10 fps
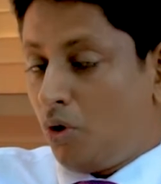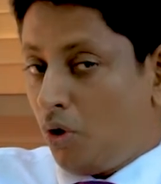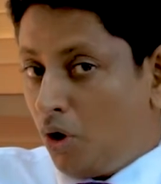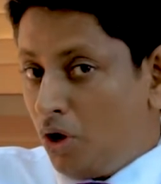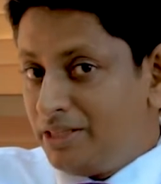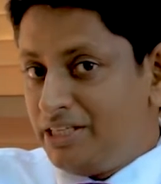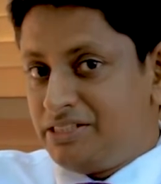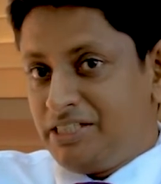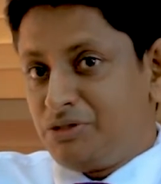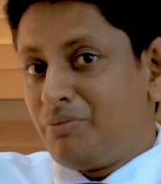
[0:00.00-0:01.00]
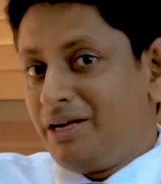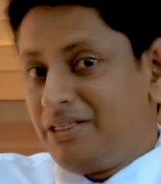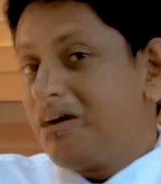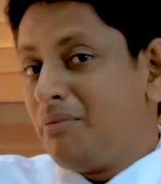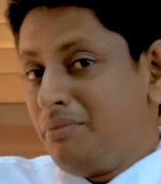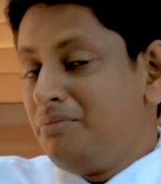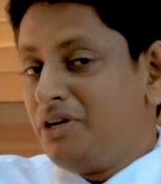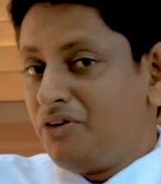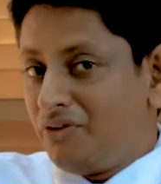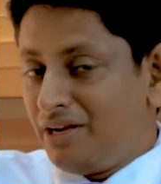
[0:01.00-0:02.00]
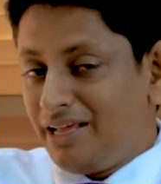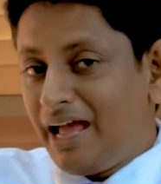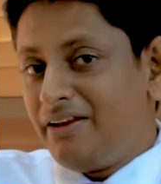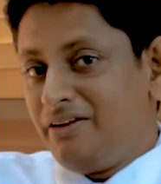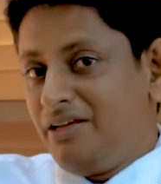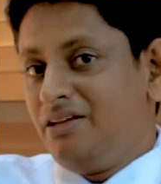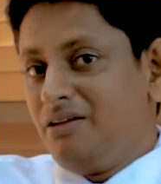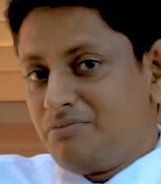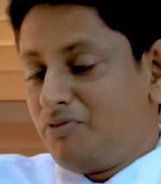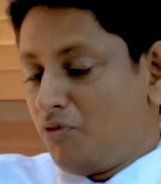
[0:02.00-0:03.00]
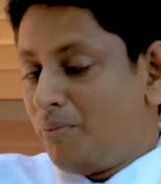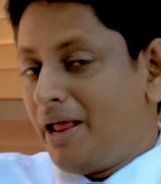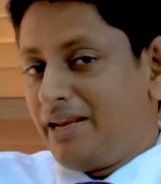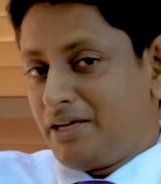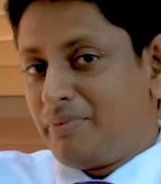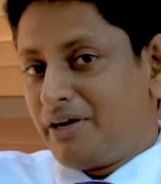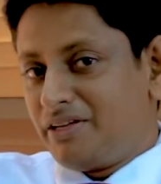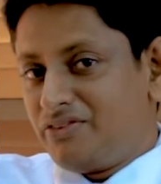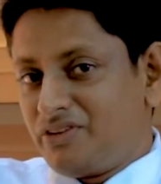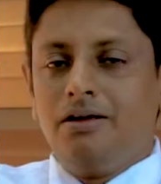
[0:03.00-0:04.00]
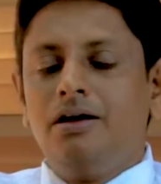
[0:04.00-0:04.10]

All these things might come really handy before planning a pregnancy.